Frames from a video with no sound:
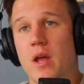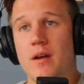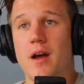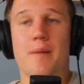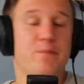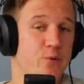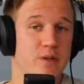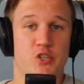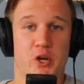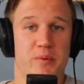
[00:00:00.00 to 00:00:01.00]
Up for
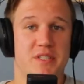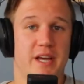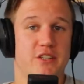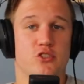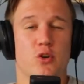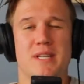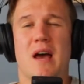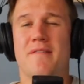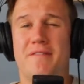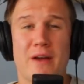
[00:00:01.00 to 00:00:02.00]
interpretation. So
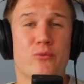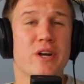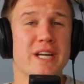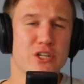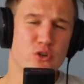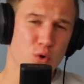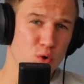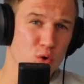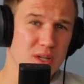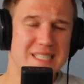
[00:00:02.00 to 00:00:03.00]
very
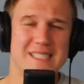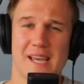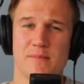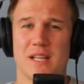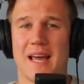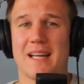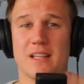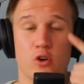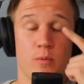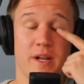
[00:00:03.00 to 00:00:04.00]
cool seems like a
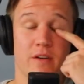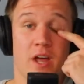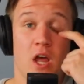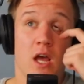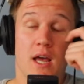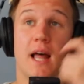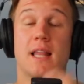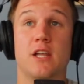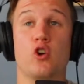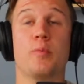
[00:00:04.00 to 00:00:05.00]
little bit of an
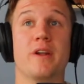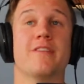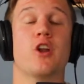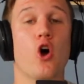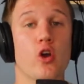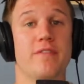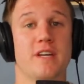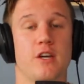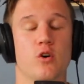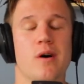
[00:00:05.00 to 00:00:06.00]

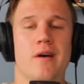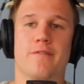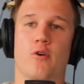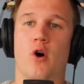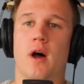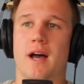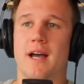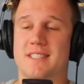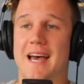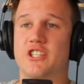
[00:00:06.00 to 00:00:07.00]
overkill for
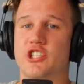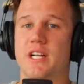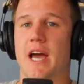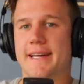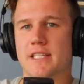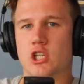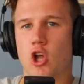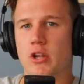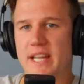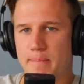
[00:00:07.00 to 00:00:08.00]
attaching a
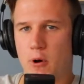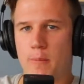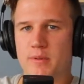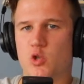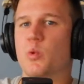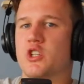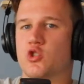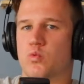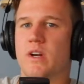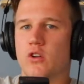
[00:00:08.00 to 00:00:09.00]
lollipop to a
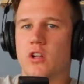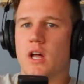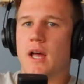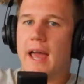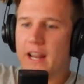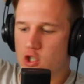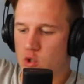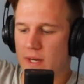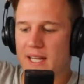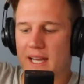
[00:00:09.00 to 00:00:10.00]
drill and
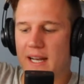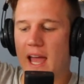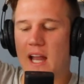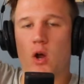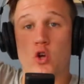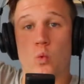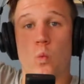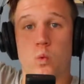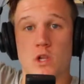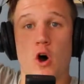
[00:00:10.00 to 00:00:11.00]
drilling, and
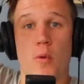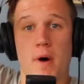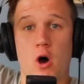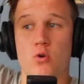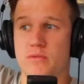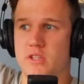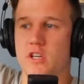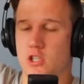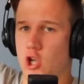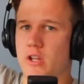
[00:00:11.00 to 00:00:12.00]
lo and behold, the
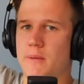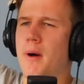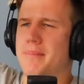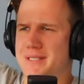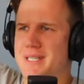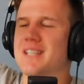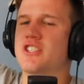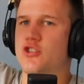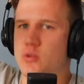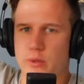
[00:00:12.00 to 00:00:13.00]
lollipop
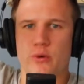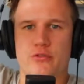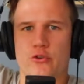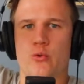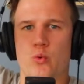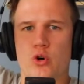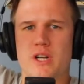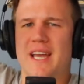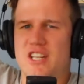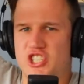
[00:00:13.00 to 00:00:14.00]
doesn't drill through wood.
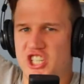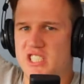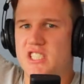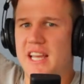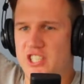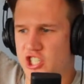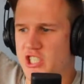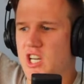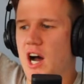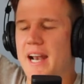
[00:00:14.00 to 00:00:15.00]
It just
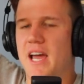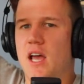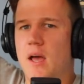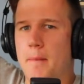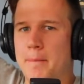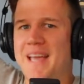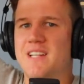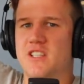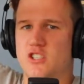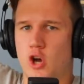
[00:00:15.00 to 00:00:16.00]
kind of makes
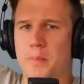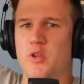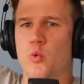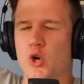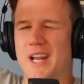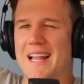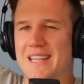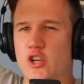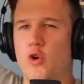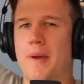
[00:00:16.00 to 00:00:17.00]
the top of the wood a
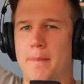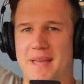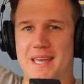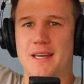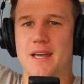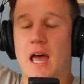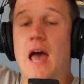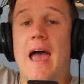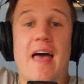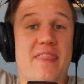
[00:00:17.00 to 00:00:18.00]
little bit pink.
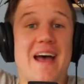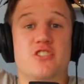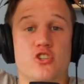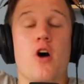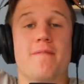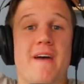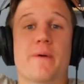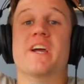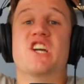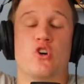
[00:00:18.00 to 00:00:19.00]
That's not
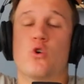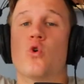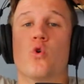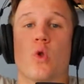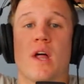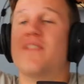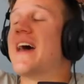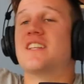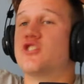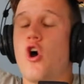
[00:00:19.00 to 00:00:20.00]
very cool.
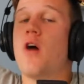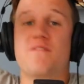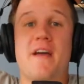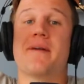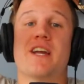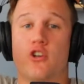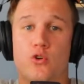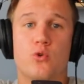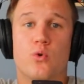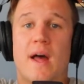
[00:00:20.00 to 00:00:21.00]
That's
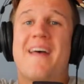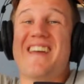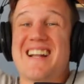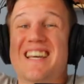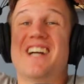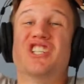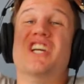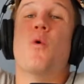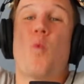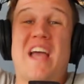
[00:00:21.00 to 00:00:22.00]
actually a
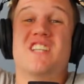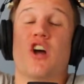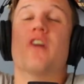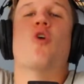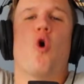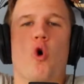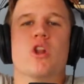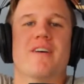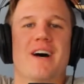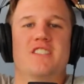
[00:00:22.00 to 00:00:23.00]
waste of all
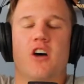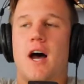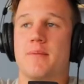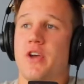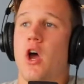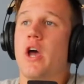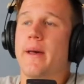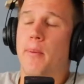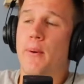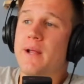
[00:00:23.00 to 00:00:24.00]
of our times.
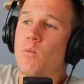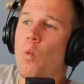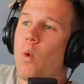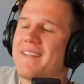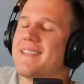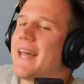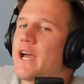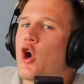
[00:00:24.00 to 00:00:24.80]
Putting one Lego